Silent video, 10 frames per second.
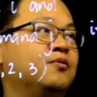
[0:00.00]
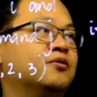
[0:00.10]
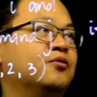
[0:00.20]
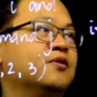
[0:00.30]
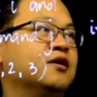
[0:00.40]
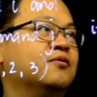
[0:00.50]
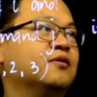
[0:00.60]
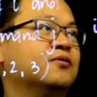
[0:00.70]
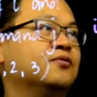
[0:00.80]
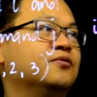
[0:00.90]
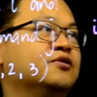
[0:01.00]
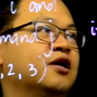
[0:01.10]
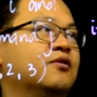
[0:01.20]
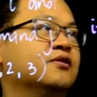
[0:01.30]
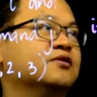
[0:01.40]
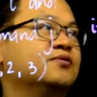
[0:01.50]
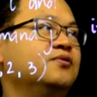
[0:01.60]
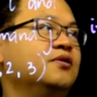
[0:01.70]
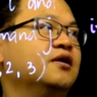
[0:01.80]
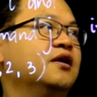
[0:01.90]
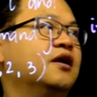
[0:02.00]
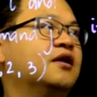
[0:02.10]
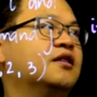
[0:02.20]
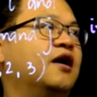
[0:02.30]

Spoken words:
to be equal to J equals 2, and